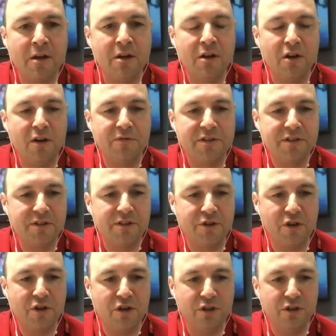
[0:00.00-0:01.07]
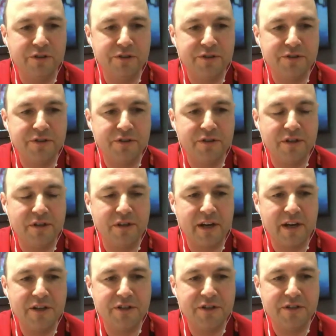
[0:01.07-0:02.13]
Obviously, Coles
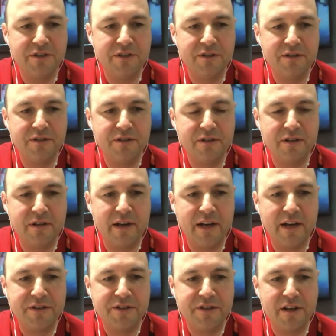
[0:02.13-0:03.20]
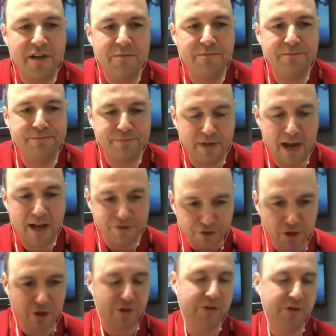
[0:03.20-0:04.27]
engages our team as
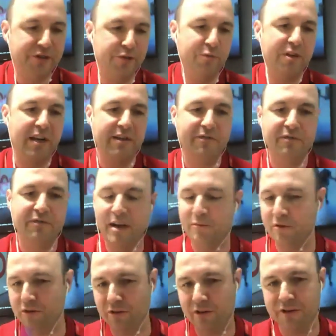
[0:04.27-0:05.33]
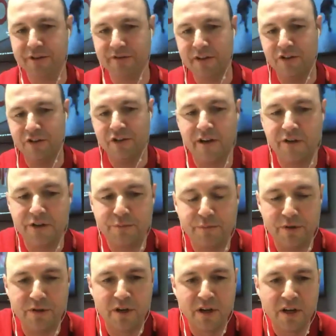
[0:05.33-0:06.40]
Coles, and we have Yammer and lots of other channels.
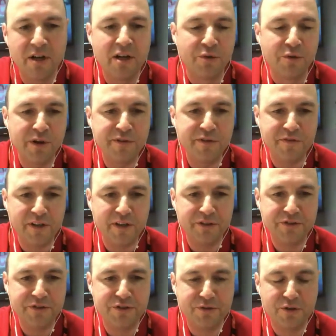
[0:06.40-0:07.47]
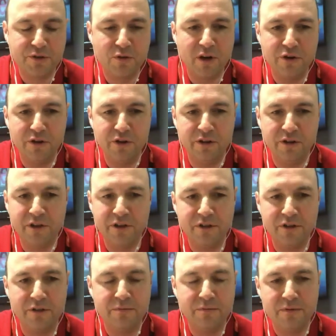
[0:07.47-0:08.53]
But we felt quite early in
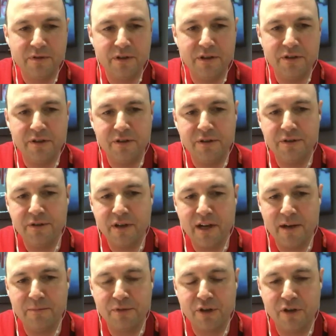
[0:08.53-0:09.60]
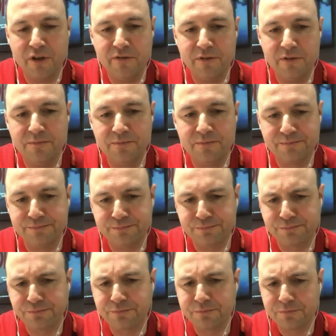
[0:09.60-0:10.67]
the COVID
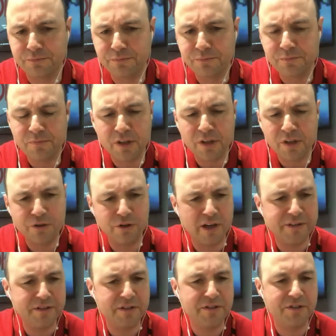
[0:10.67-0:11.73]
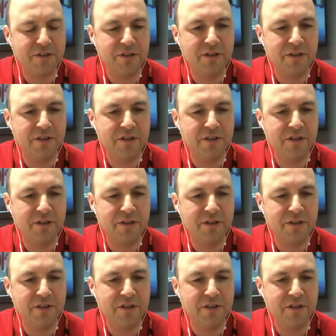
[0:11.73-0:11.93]
crisis that